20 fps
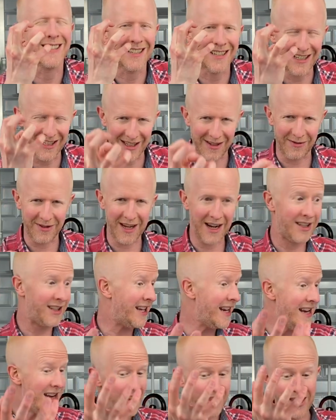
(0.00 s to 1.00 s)
loved it. I
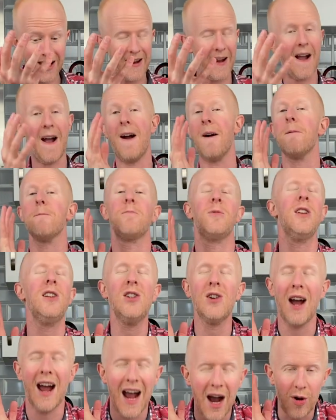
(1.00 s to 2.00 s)
didn't think how didn't
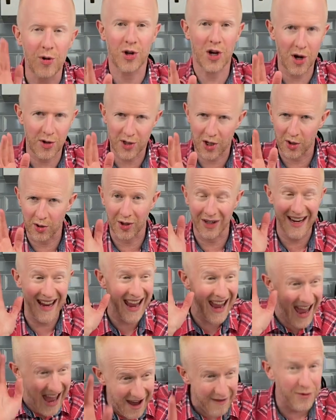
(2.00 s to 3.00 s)
know how cocoa could
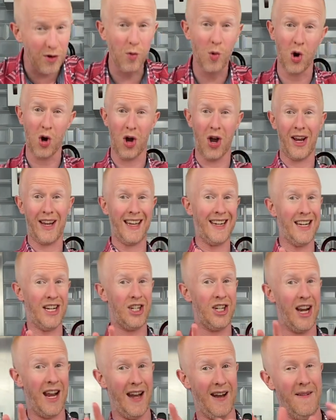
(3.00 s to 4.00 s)
ever work in a
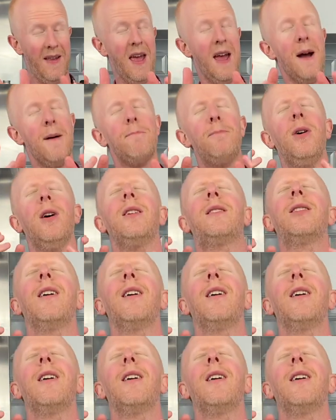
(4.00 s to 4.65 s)
gin, but